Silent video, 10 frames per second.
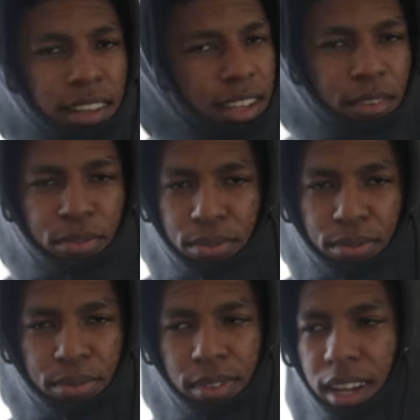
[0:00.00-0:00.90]

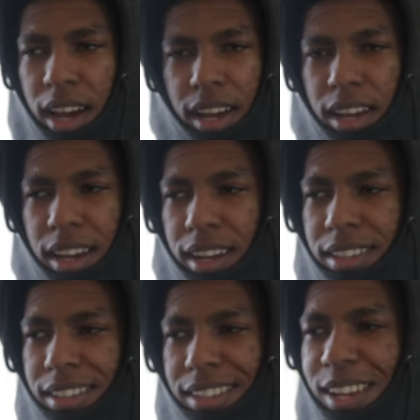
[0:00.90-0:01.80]
If yeah
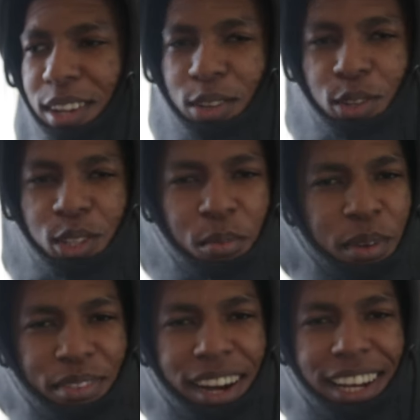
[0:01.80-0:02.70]
you should
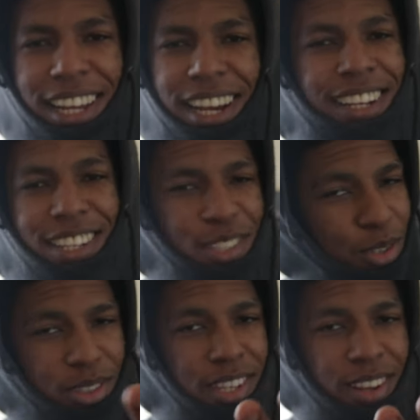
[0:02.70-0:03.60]
be fine, like, unless
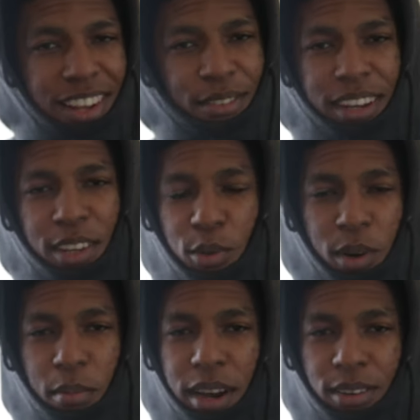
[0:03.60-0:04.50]
you're South African and you
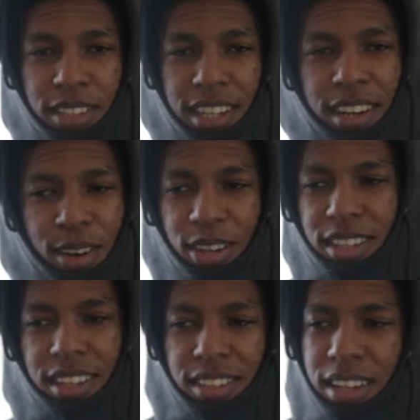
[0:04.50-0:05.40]
want to buy it on
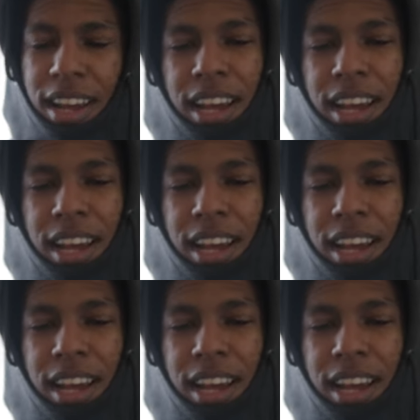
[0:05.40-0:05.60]
Takealot, then